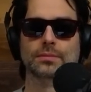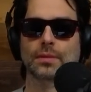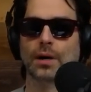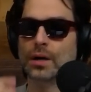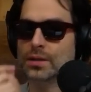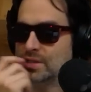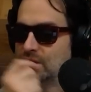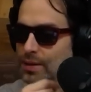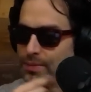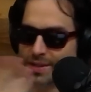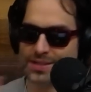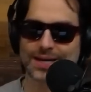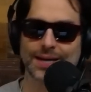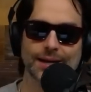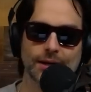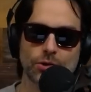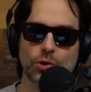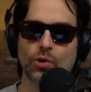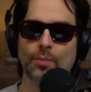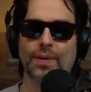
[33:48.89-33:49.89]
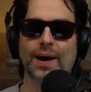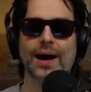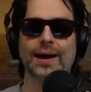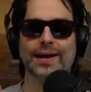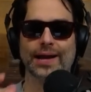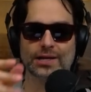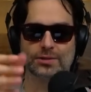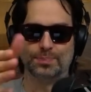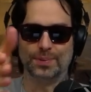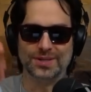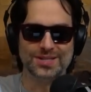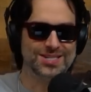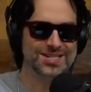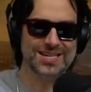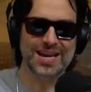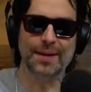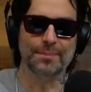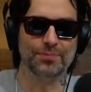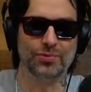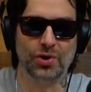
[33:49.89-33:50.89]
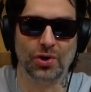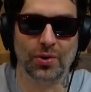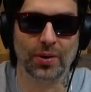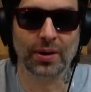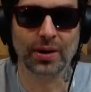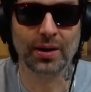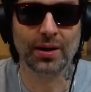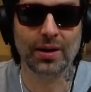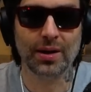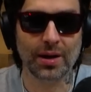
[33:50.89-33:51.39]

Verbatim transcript: Unzip because I got to do the podcast. But zip, dude.